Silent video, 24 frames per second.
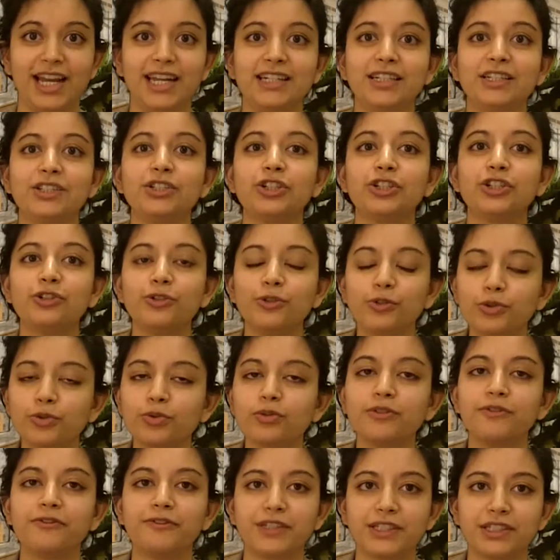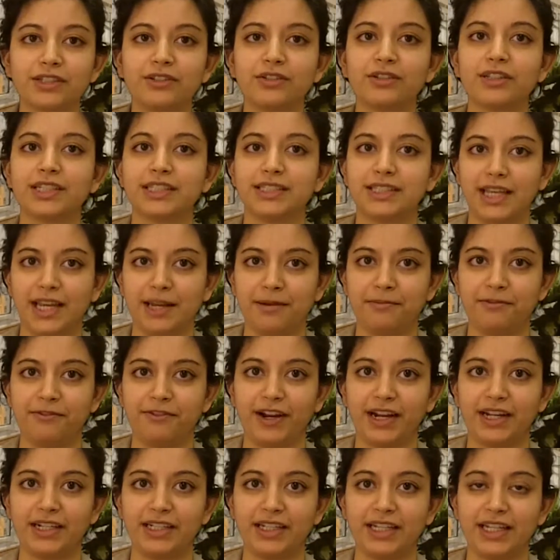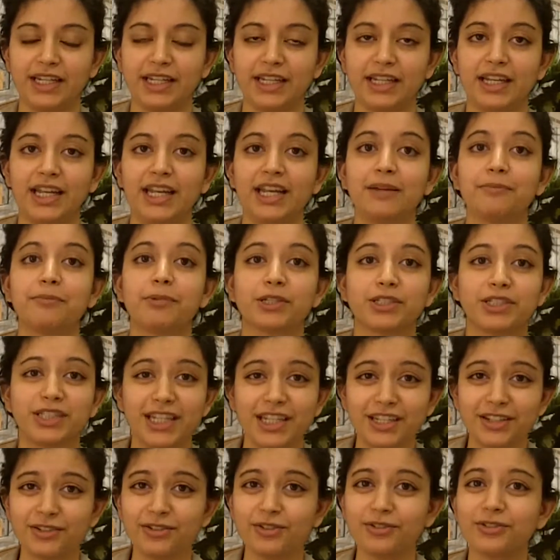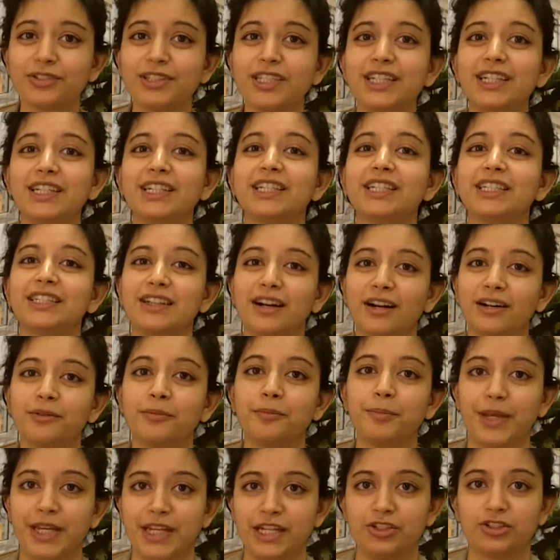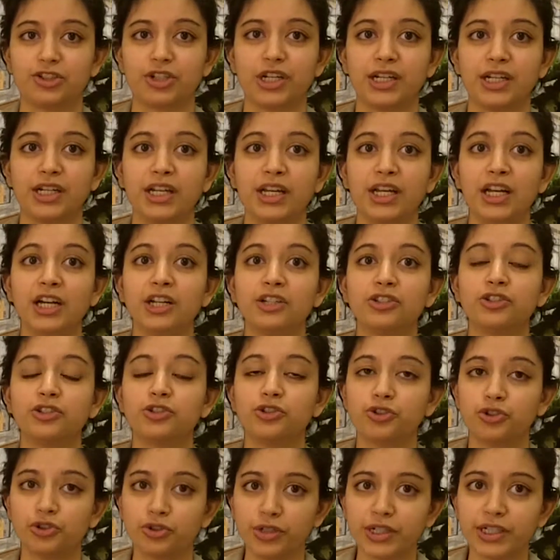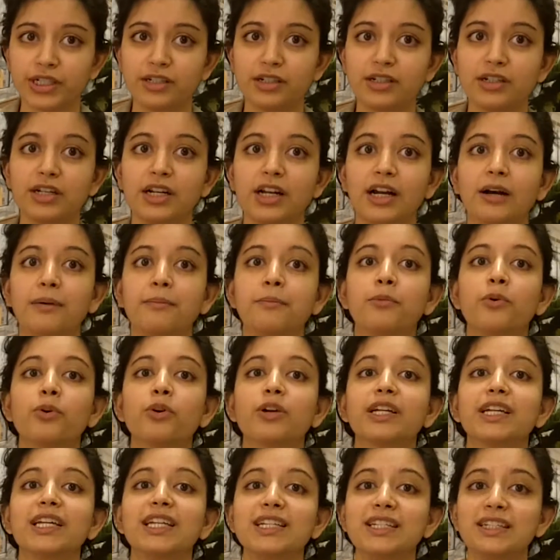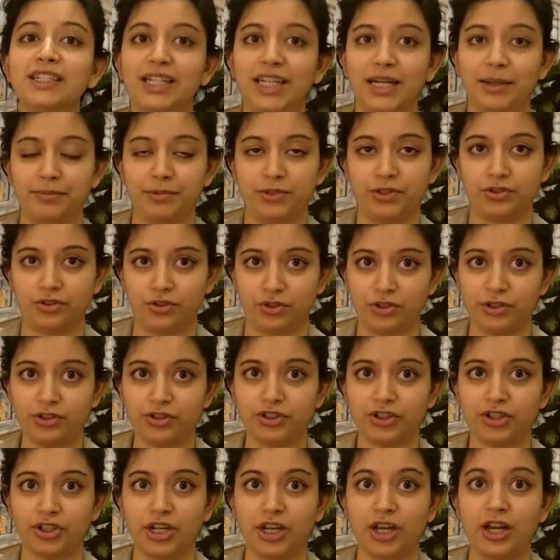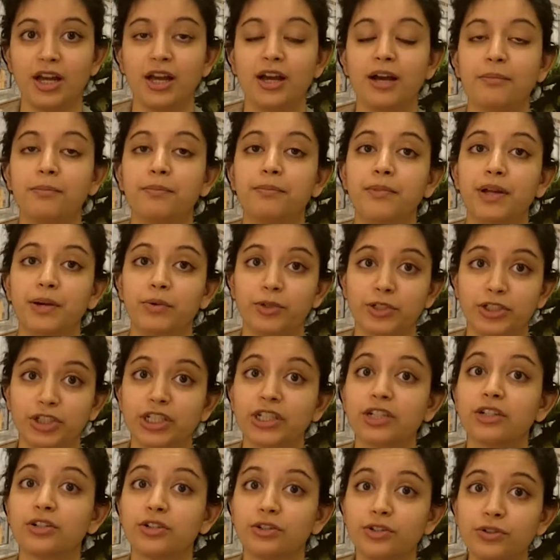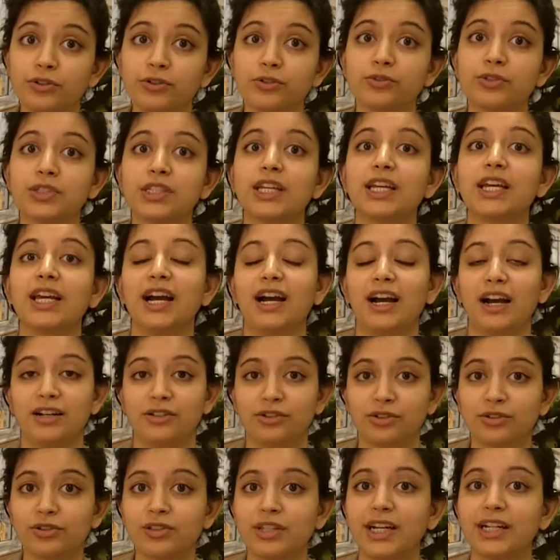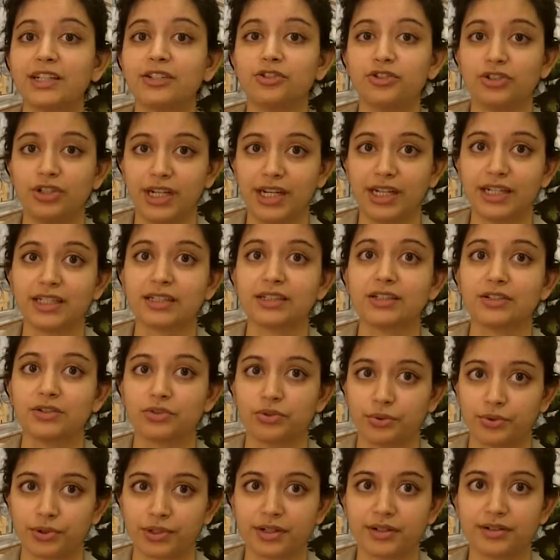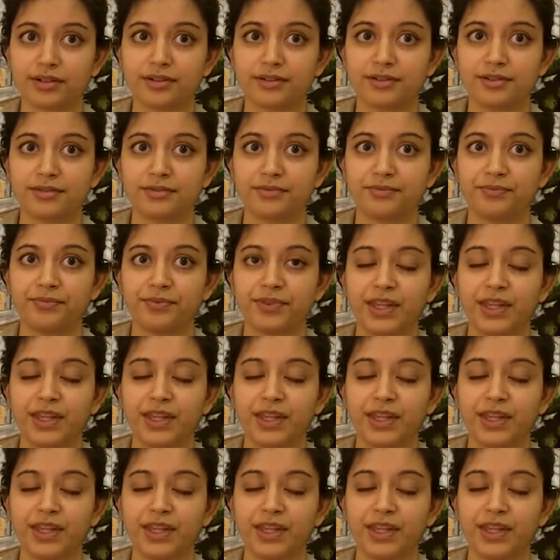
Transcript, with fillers: an unusual physical exam finding, particularly in a young patient, should trigger a more in-depth search, which includes underlying genetic disorders.